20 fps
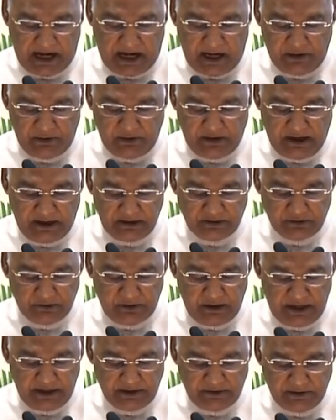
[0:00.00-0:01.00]
I would also
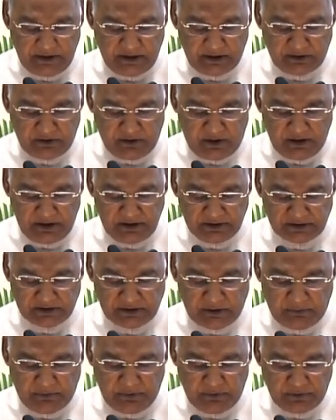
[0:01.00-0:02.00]
like to acknowledge
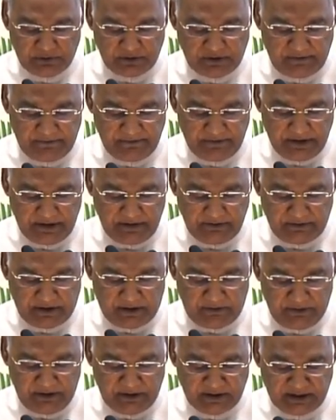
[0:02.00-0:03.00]
support
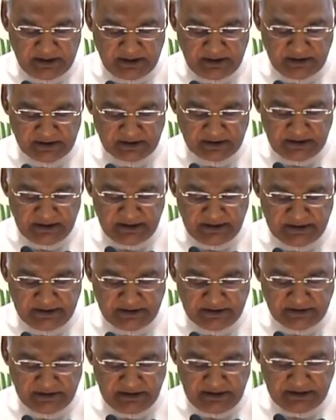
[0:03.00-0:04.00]
from international
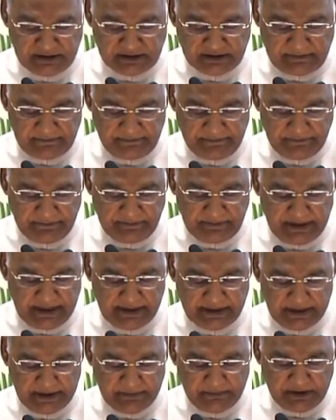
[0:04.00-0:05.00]
agencies
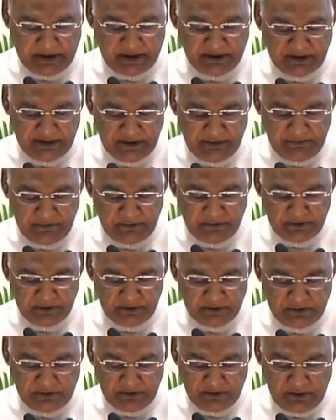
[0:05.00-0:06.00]
that have
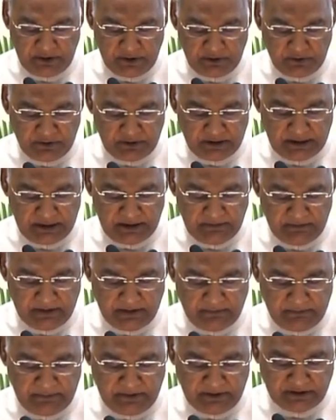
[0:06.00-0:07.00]
contributed to the
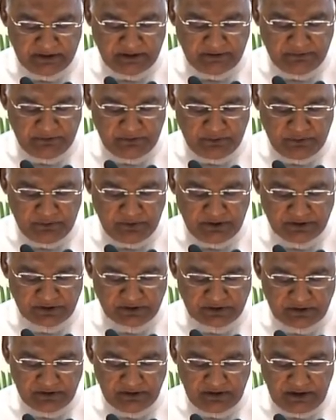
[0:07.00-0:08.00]
development of
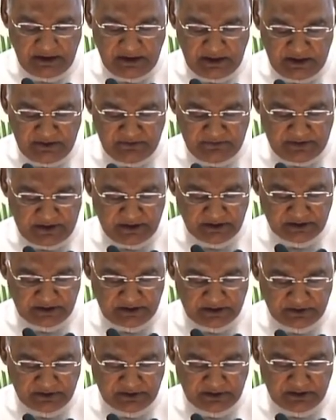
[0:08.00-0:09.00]
tourist
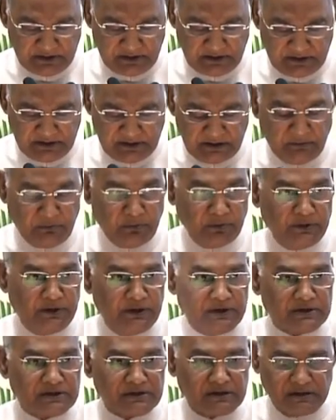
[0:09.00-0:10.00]
infrastructure in the
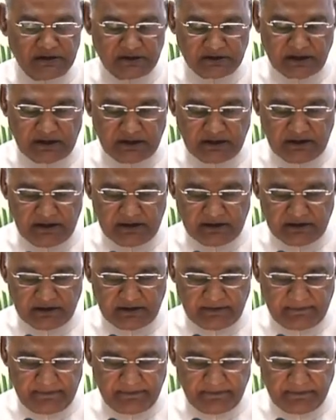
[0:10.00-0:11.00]
Buddhist circuit.